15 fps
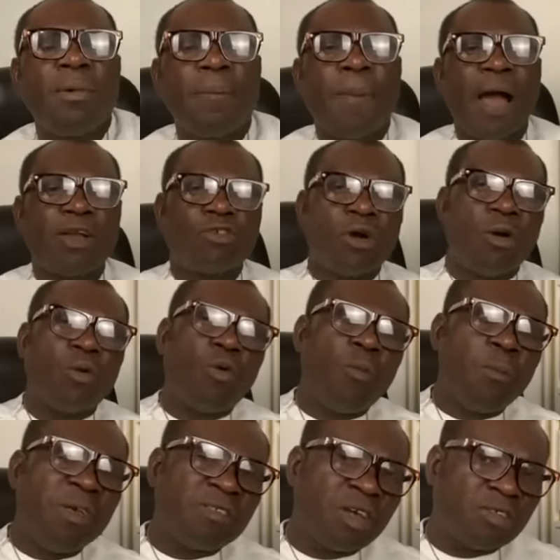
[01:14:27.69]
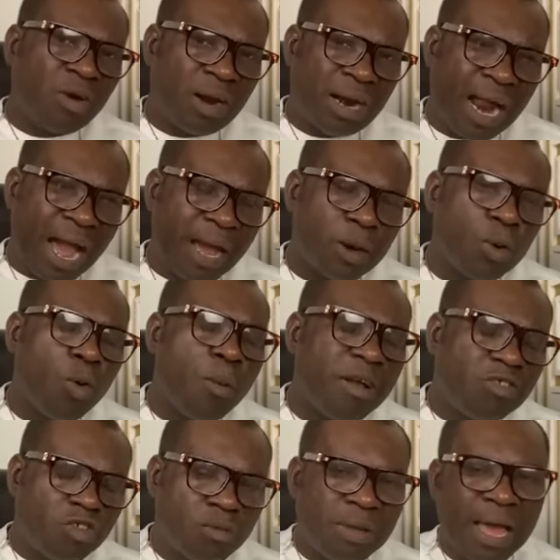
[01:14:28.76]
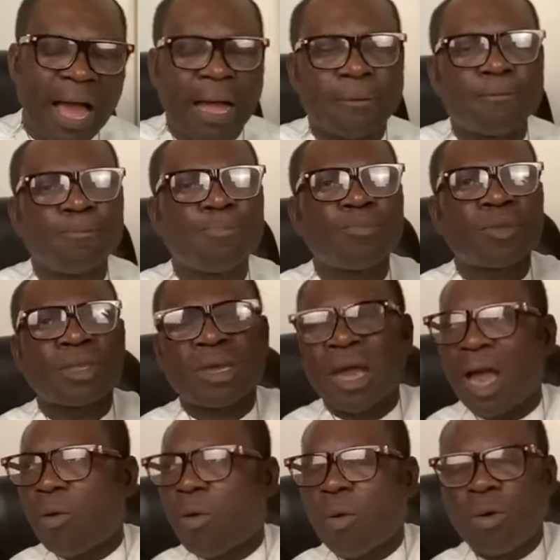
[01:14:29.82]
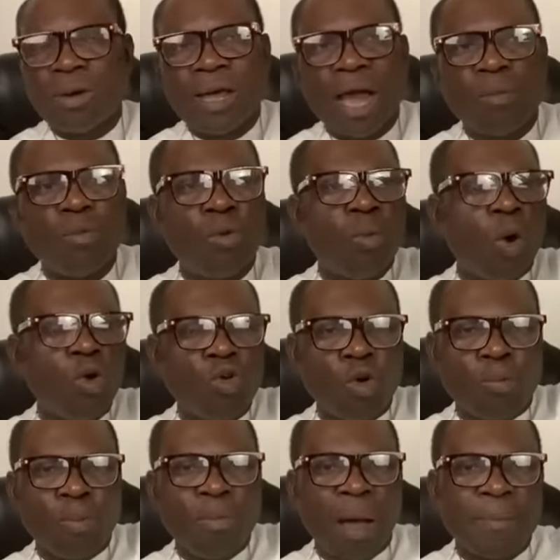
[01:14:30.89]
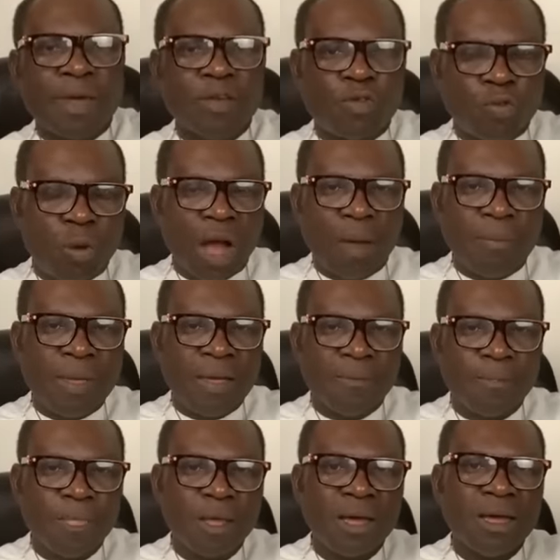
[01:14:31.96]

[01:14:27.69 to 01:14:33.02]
Me patcho o business online o betimi a e wo dem wardrobe mba bi kitu abi